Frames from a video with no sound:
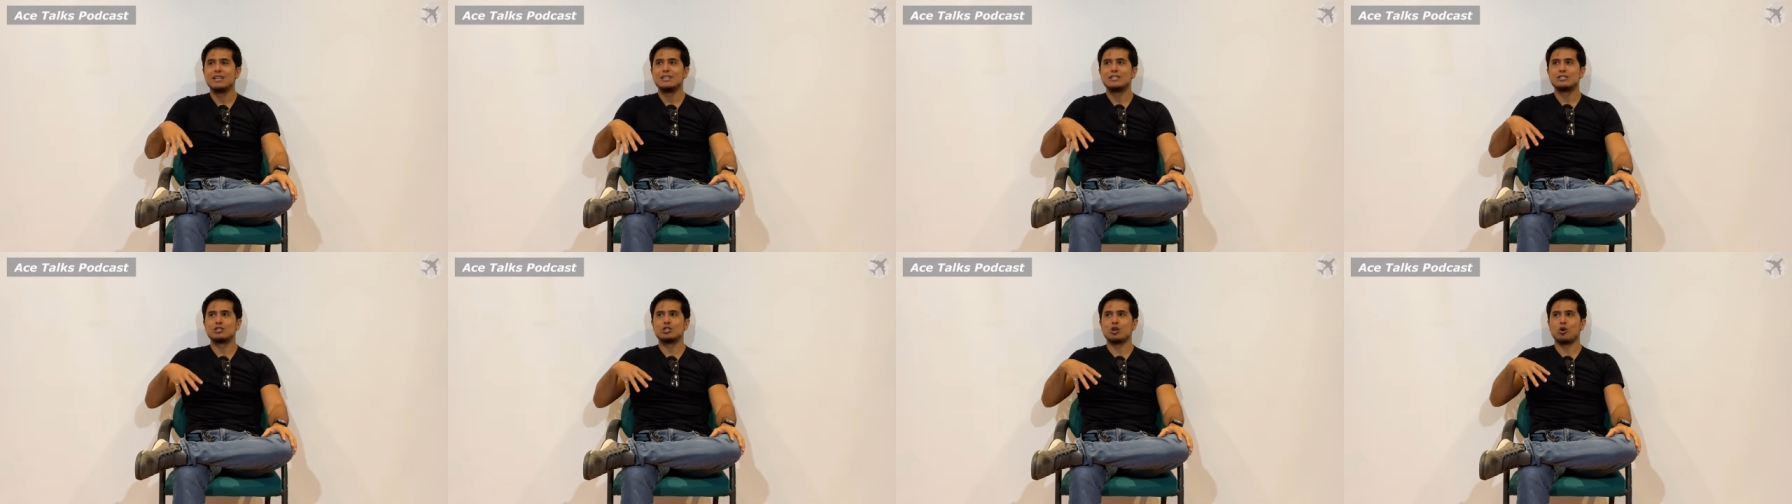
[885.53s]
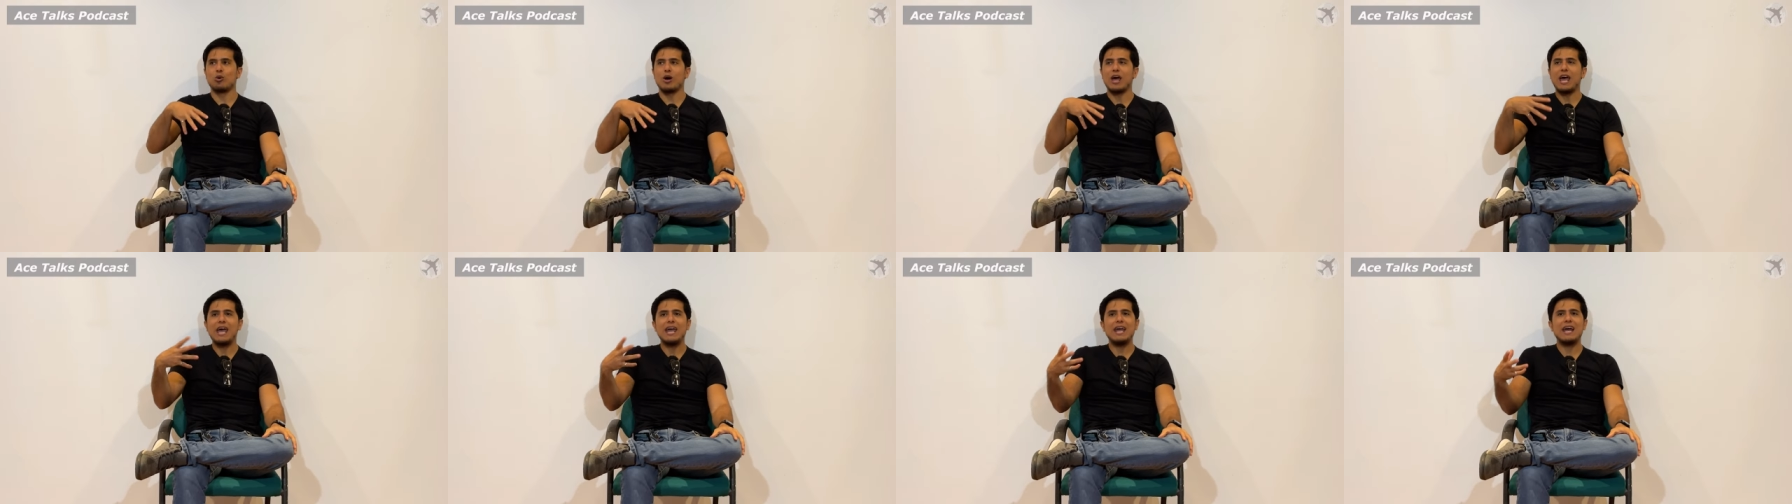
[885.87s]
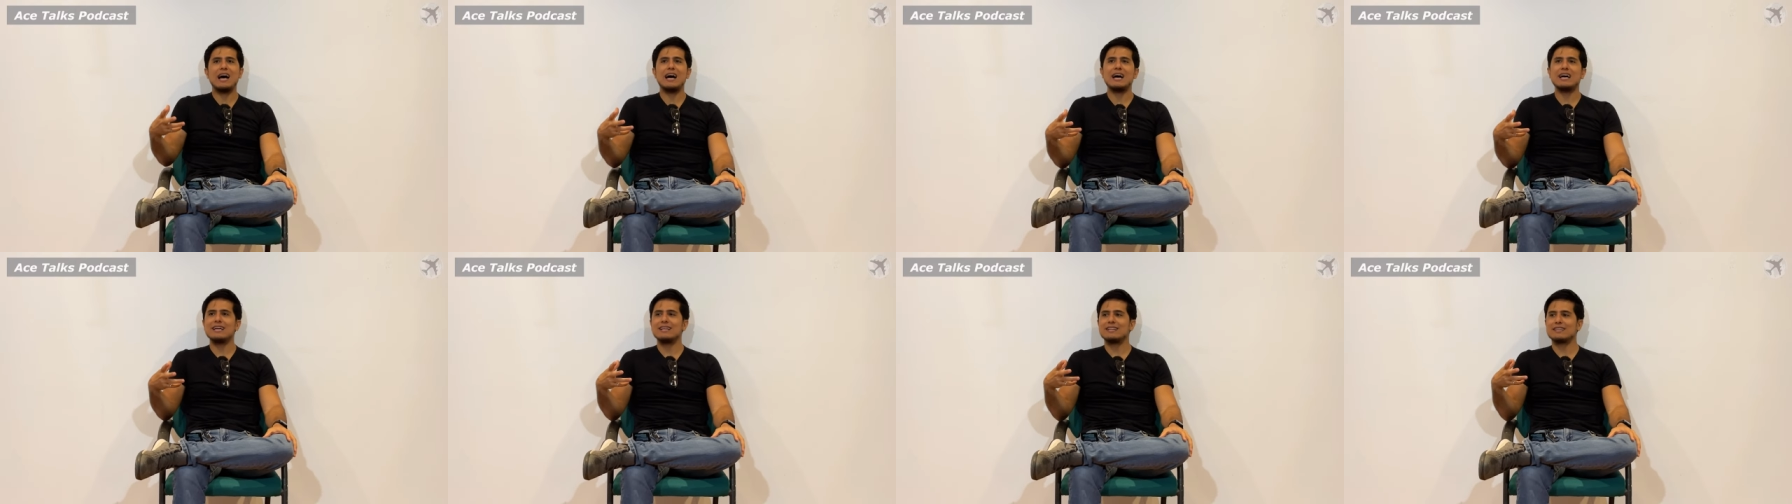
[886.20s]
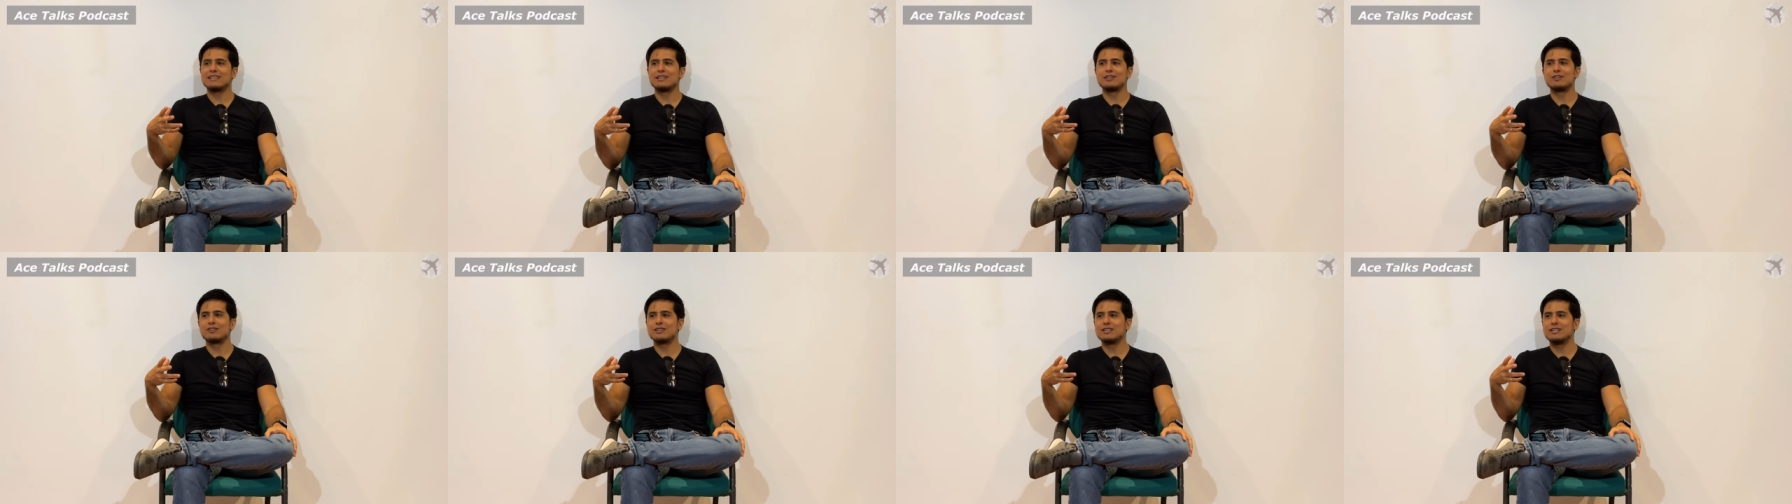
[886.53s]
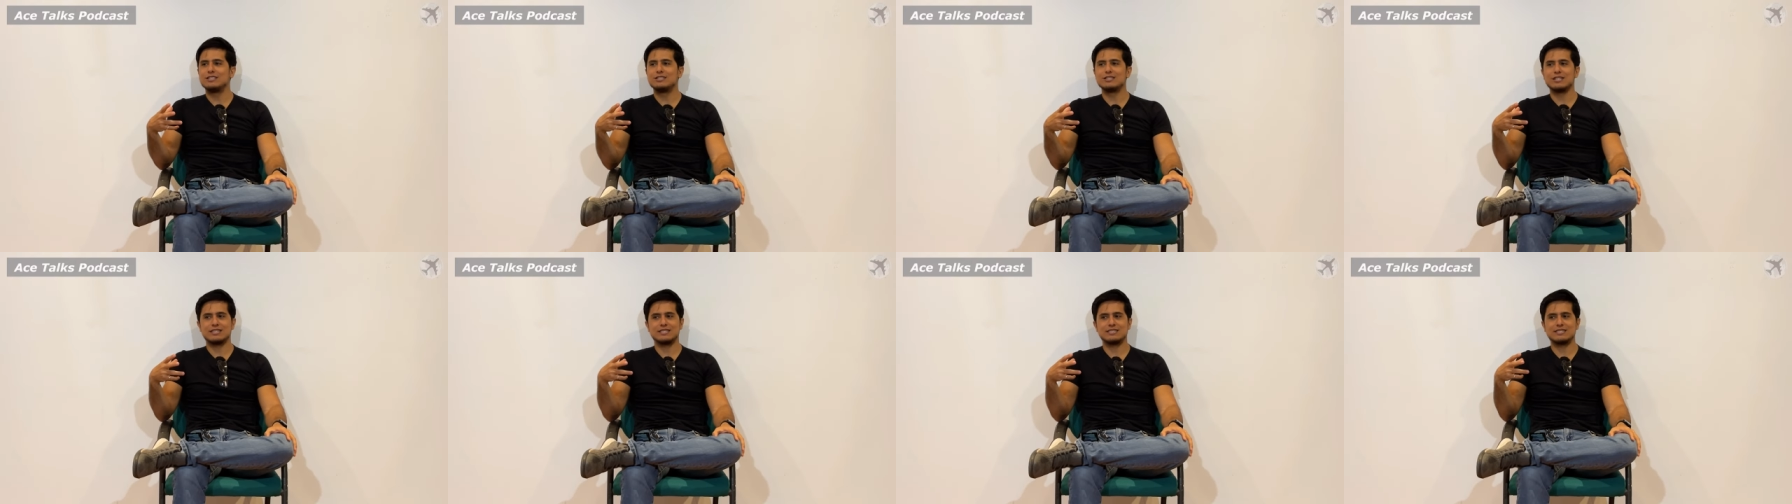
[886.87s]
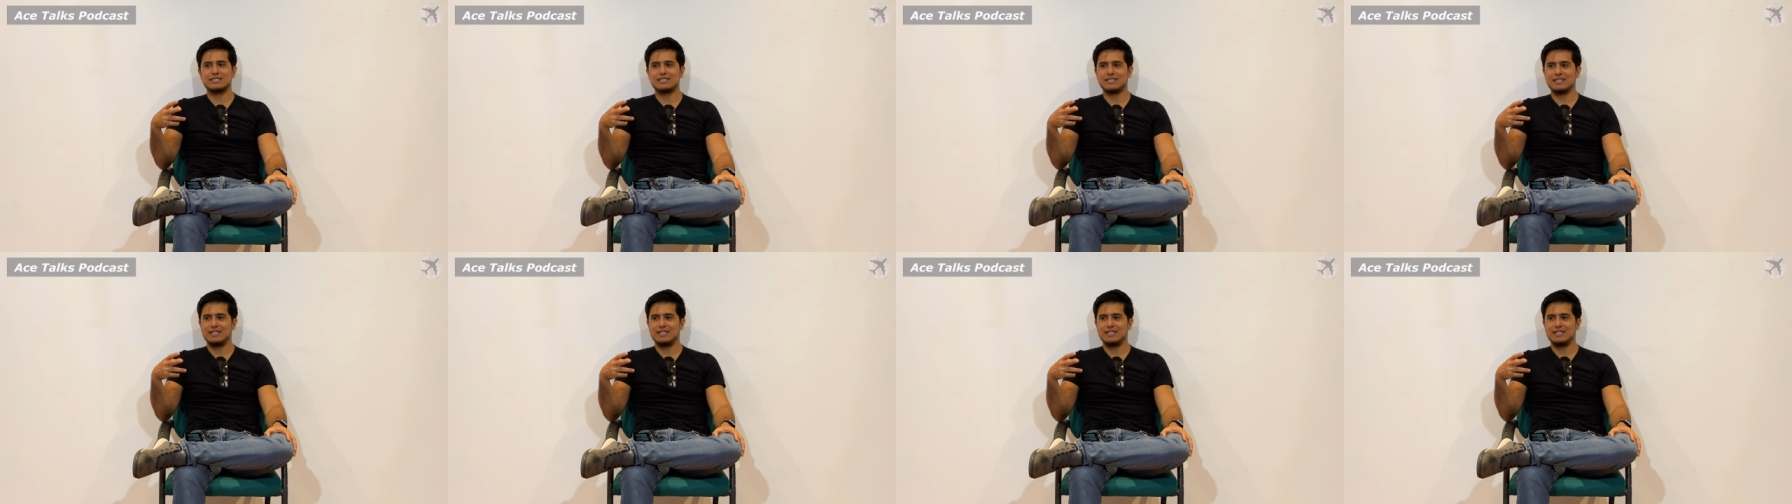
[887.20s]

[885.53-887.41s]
So A I literally just